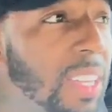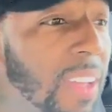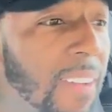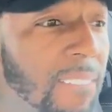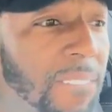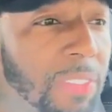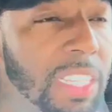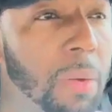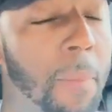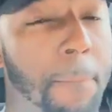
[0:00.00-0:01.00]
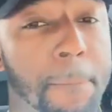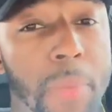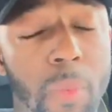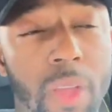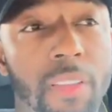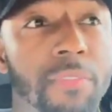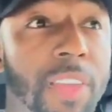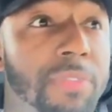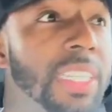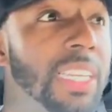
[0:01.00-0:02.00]

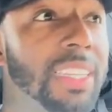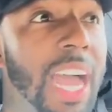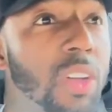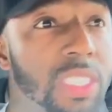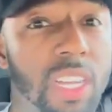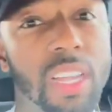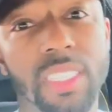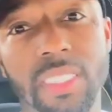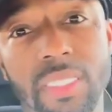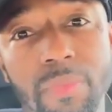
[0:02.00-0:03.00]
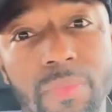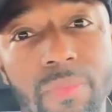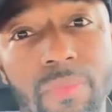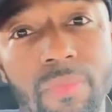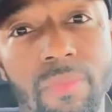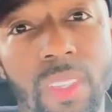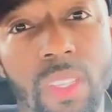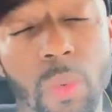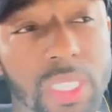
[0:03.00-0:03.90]
$15,000,